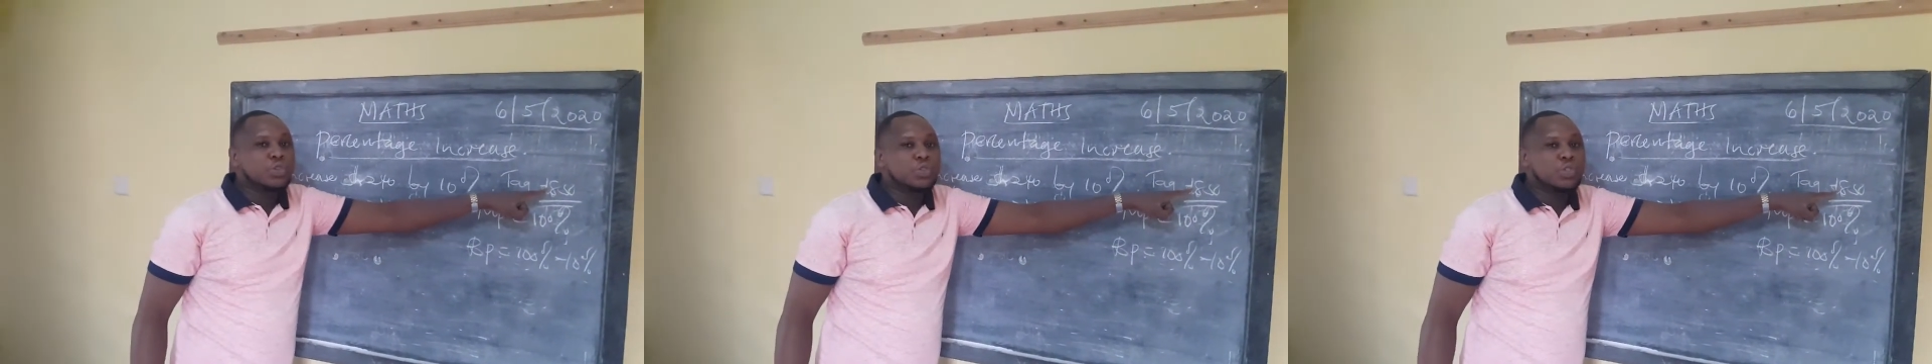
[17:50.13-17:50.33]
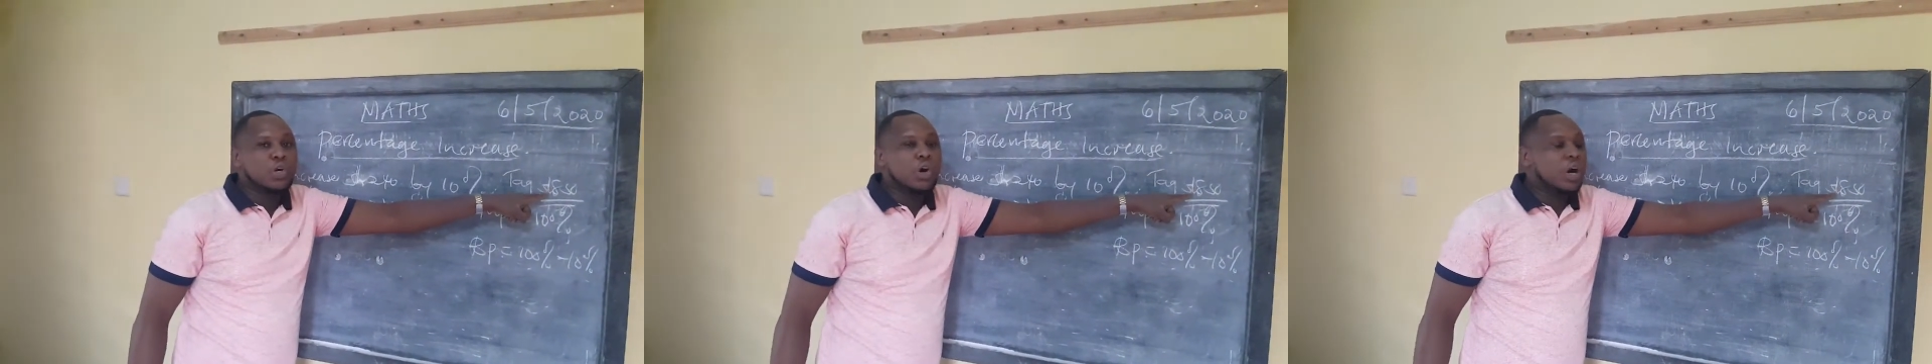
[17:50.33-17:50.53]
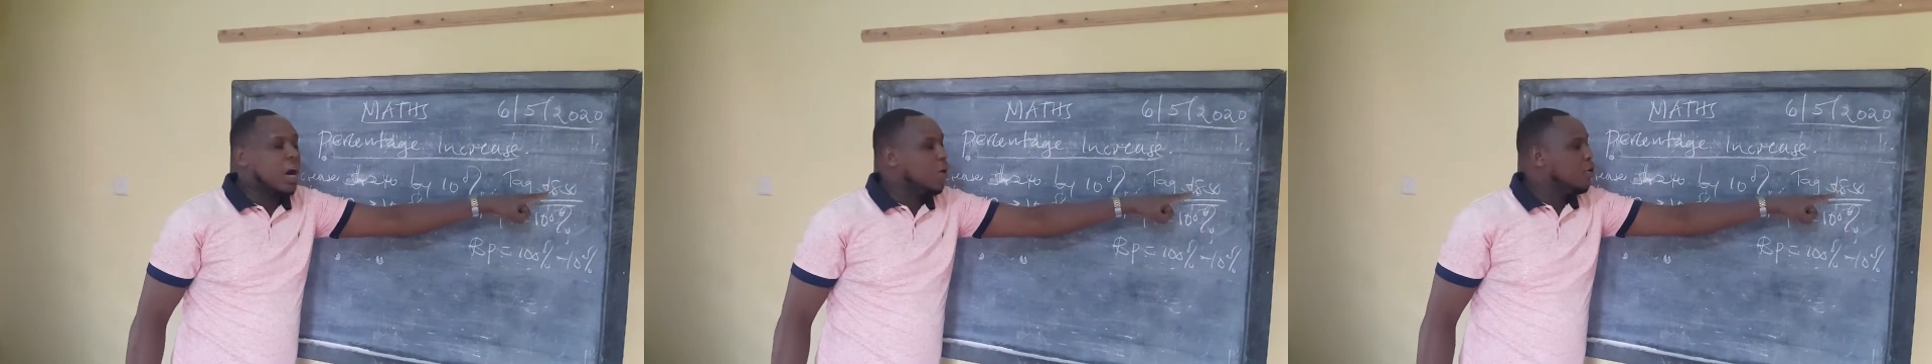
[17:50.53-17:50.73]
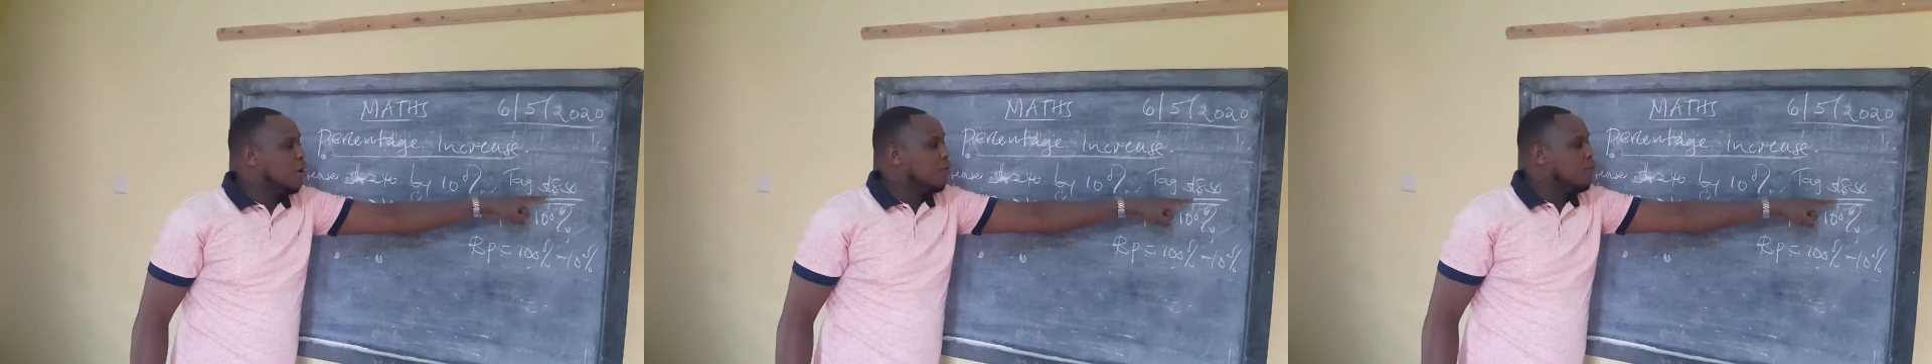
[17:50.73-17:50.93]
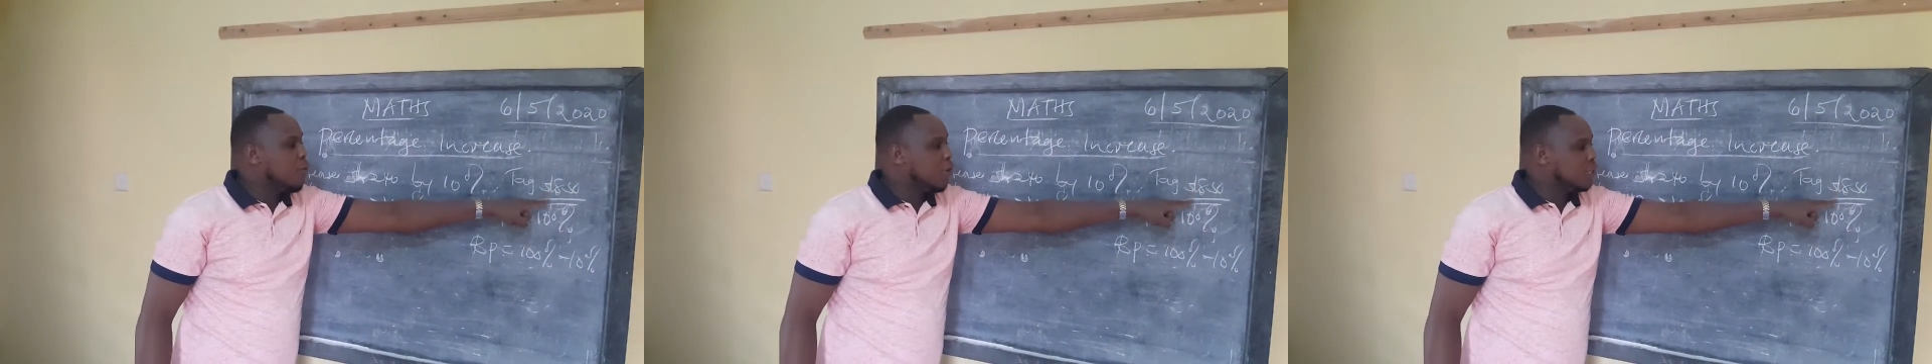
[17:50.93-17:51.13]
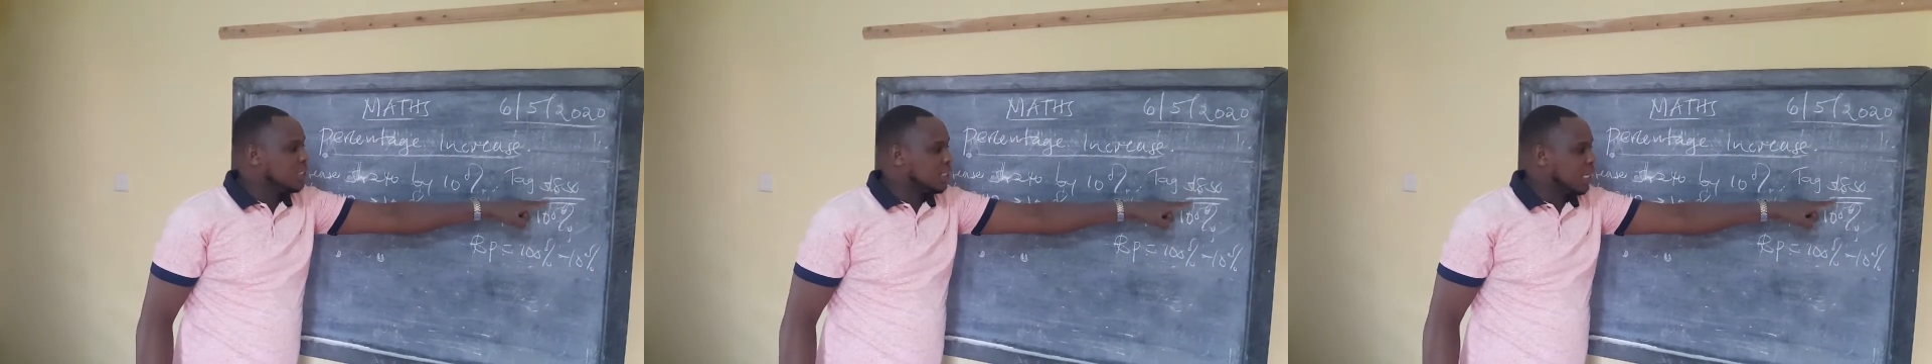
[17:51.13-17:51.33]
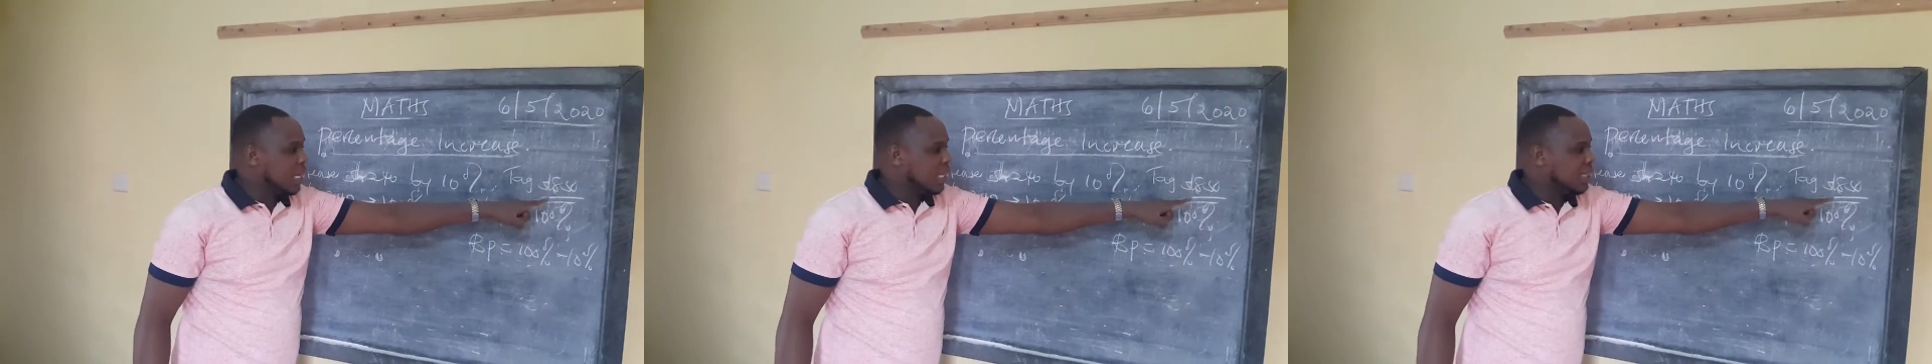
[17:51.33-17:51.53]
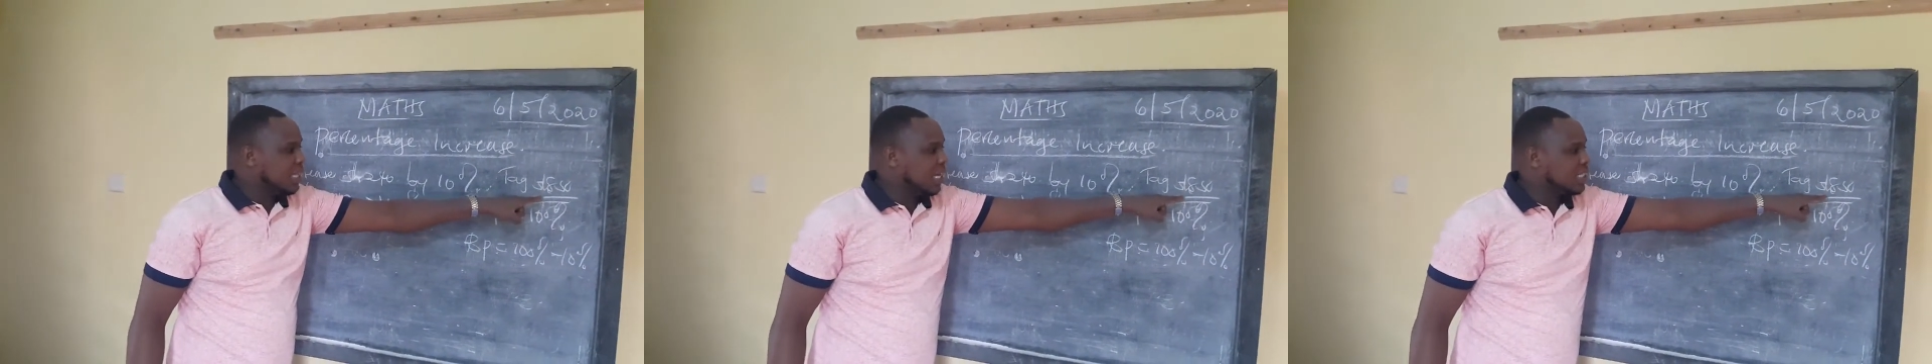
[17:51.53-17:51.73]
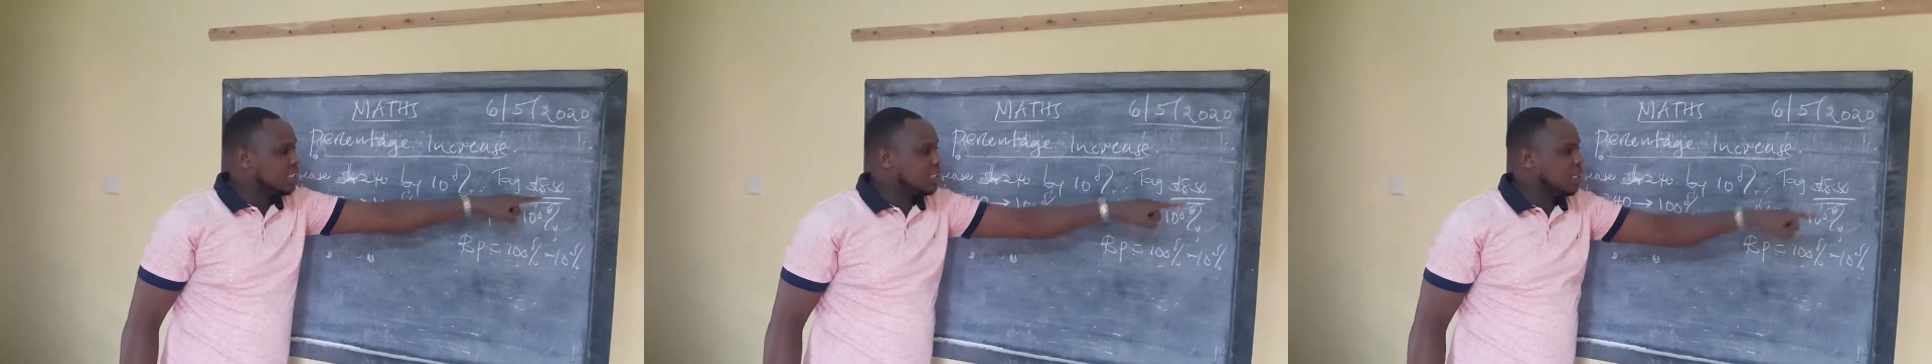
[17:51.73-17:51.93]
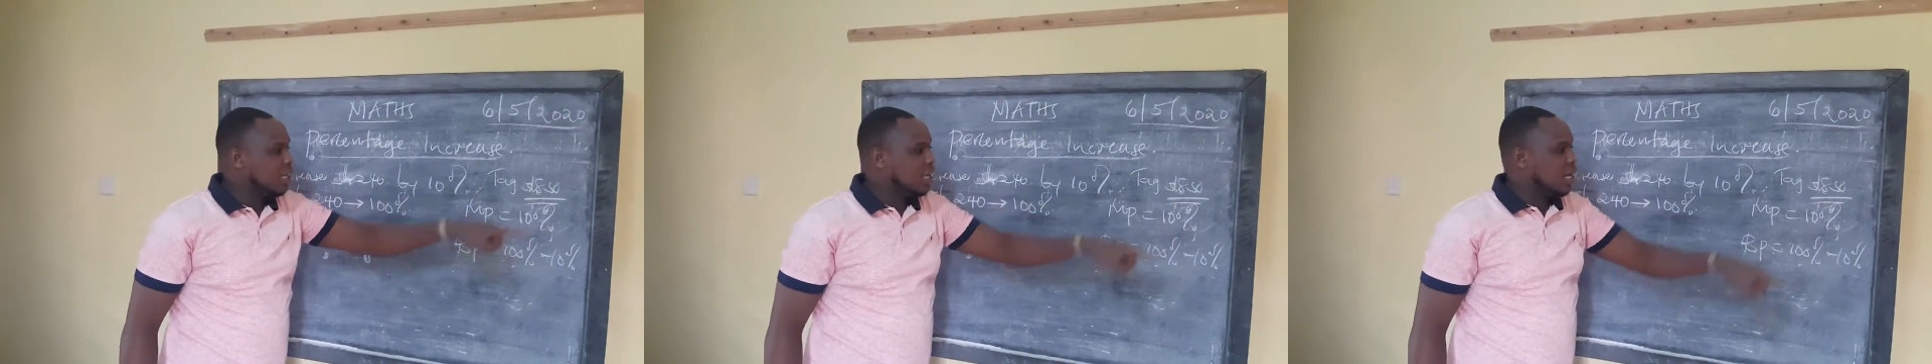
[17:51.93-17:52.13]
know how you have bought that